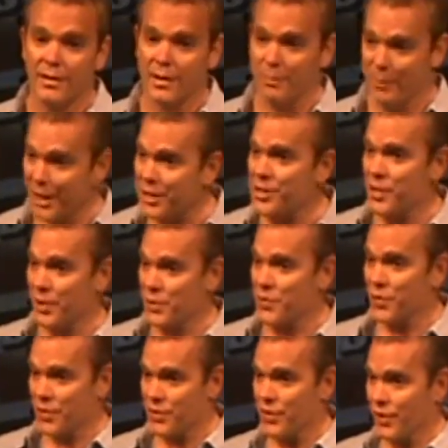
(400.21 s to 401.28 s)
The big
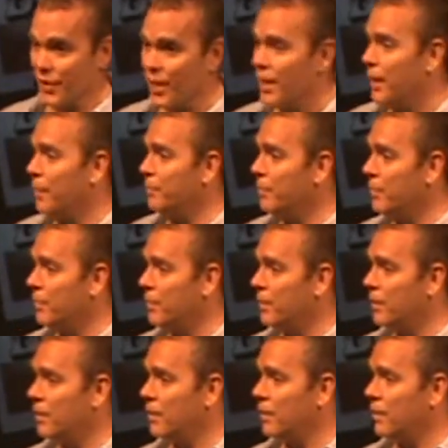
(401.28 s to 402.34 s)
show's fixing to come.
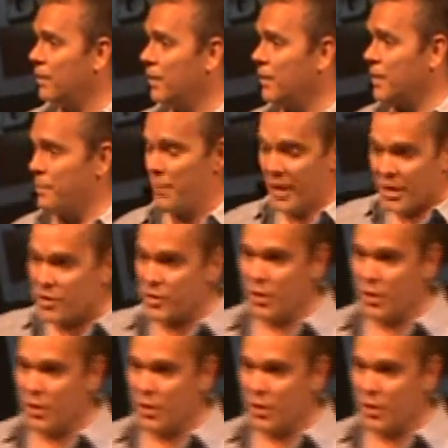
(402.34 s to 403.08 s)
The big